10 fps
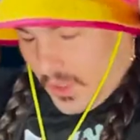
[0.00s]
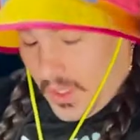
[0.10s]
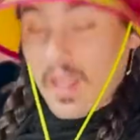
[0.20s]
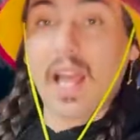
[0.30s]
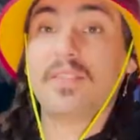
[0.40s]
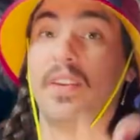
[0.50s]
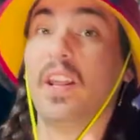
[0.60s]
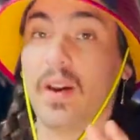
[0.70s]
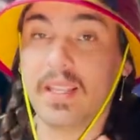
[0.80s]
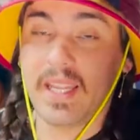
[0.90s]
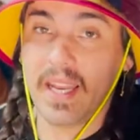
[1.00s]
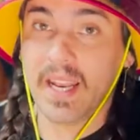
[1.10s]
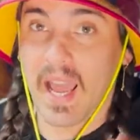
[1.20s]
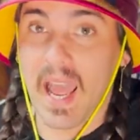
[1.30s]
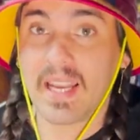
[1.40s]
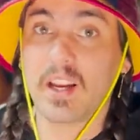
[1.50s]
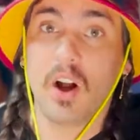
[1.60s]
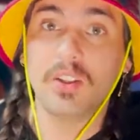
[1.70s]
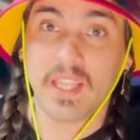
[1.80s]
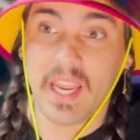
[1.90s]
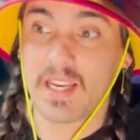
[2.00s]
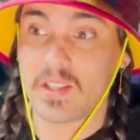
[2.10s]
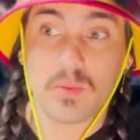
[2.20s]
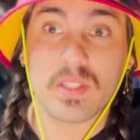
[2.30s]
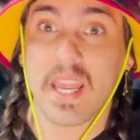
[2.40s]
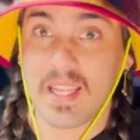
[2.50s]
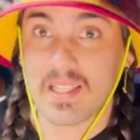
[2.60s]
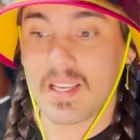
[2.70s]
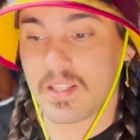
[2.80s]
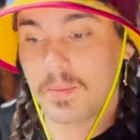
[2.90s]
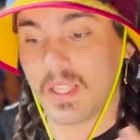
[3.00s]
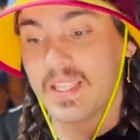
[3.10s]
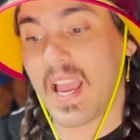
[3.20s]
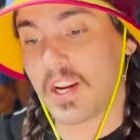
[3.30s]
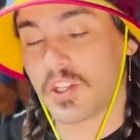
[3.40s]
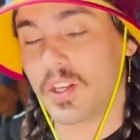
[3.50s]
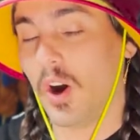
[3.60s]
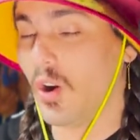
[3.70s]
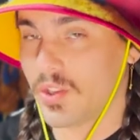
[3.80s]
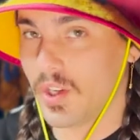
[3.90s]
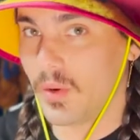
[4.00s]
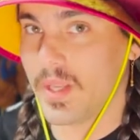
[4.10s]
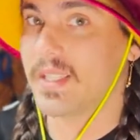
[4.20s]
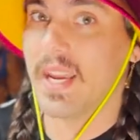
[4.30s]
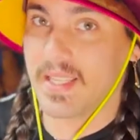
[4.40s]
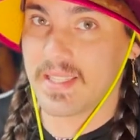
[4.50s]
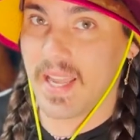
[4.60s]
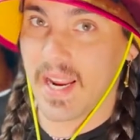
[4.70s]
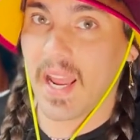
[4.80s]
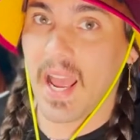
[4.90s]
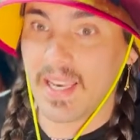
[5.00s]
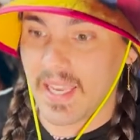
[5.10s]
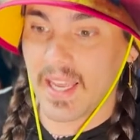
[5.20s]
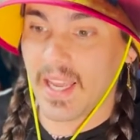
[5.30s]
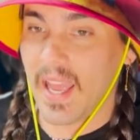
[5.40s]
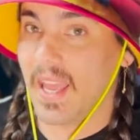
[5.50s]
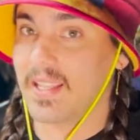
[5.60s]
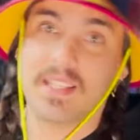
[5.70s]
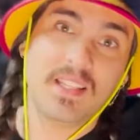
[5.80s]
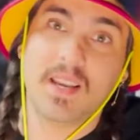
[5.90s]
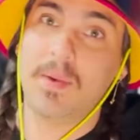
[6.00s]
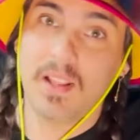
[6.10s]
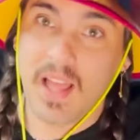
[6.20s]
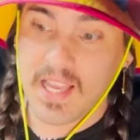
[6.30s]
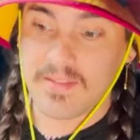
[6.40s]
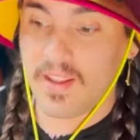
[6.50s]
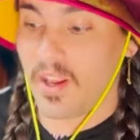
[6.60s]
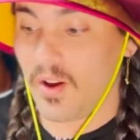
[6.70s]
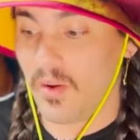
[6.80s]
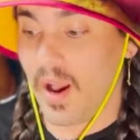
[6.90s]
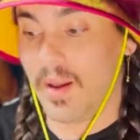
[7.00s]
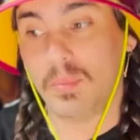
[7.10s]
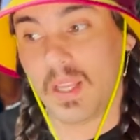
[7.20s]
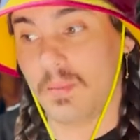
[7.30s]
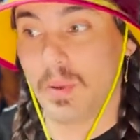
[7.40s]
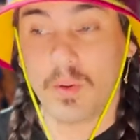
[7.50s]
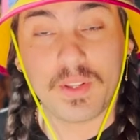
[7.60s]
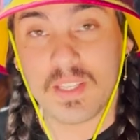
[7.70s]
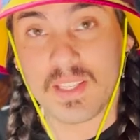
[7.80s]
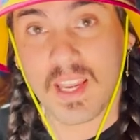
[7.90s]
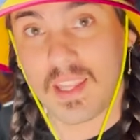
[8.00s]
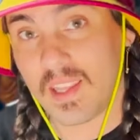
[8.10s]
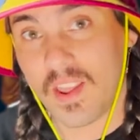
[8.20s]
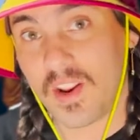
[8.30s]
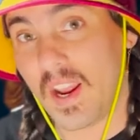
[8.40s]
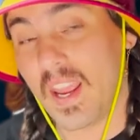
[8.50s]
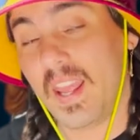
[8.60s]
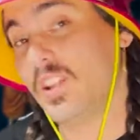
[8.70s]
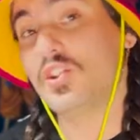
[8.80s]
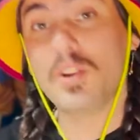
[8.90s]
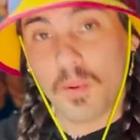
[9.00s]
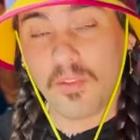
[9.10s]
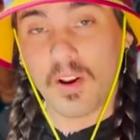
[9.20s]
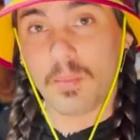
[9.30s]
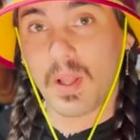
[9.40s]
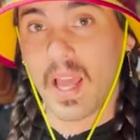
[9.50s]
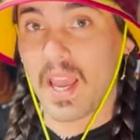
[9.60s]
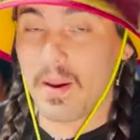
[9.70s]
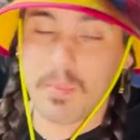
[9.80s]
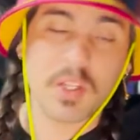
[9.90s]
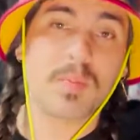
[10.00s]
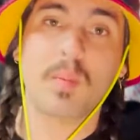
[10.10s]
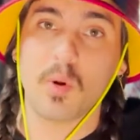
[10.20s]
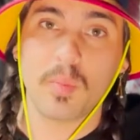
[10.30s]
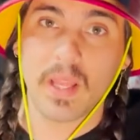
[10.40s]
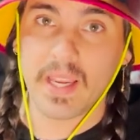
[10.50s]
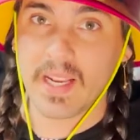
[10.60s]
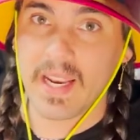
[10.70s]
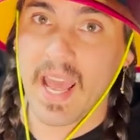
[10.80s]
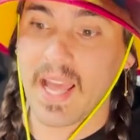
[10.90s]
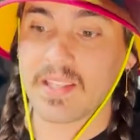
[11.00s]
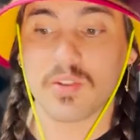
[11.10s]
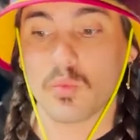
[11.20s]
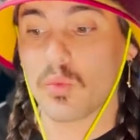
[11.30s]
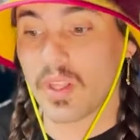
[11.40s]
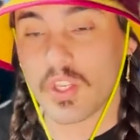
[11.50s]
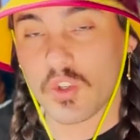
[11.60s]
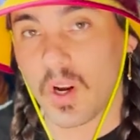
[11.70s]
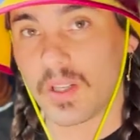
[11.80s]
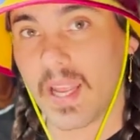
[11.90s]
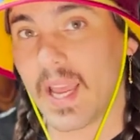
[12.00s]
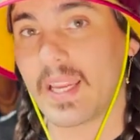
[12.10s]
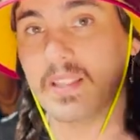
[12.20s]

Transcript: So the last video I did, I had to call Dane because it was Dane's list, but this actually also is Dane's deck idea. And since I made the last video, I built this again the other night, and it's super fun to play. A bunch of people were playing it at Nats. It's a really strong deck.